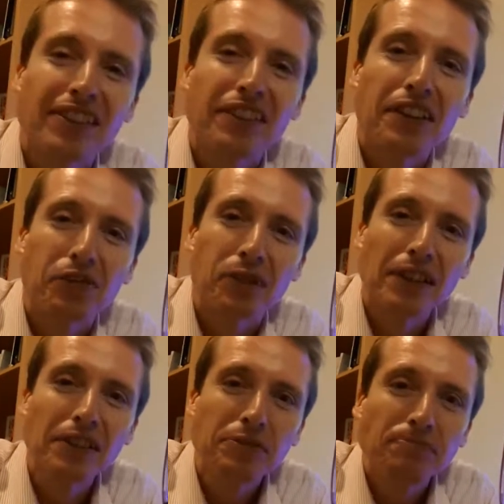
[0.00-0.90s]
nice
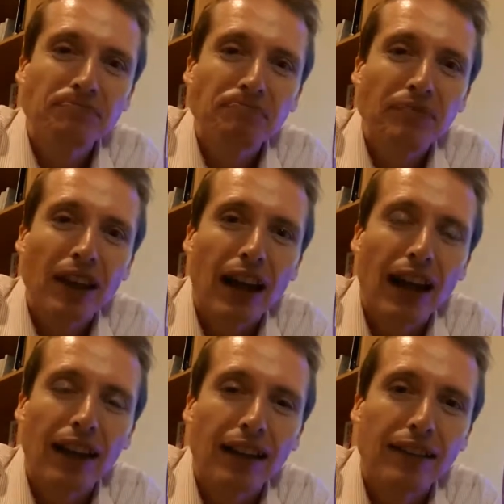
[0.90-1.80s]
drink,
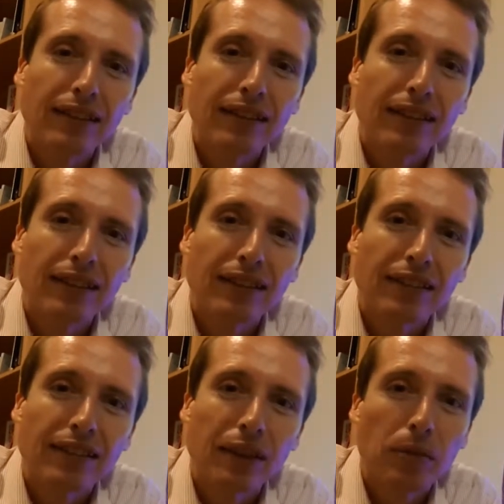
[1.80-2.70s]
and
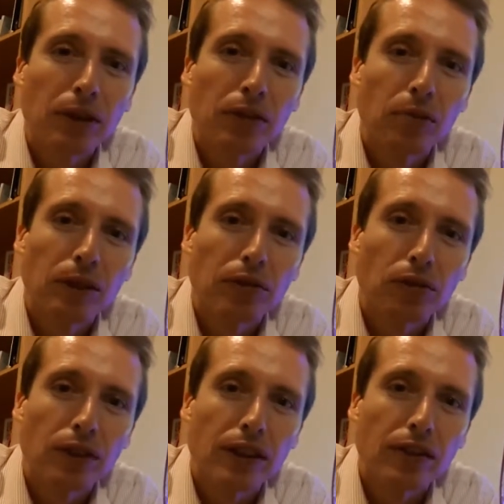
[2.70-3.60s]
I'm going to be
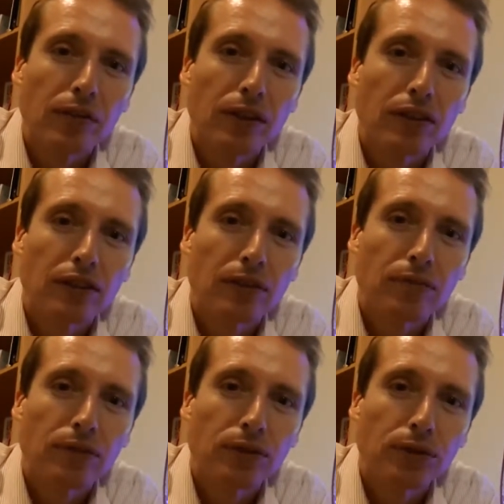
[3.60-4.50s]
enjoying it with
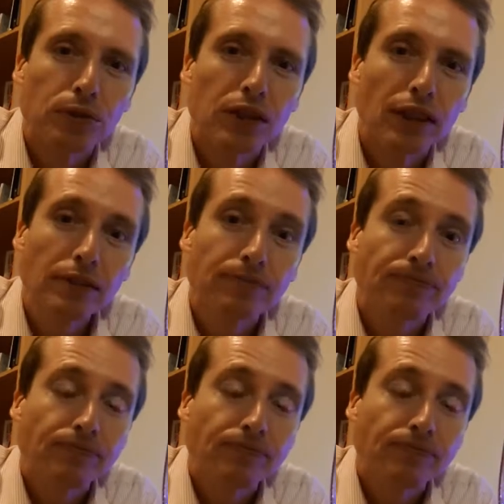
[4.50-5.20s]
some food tonight.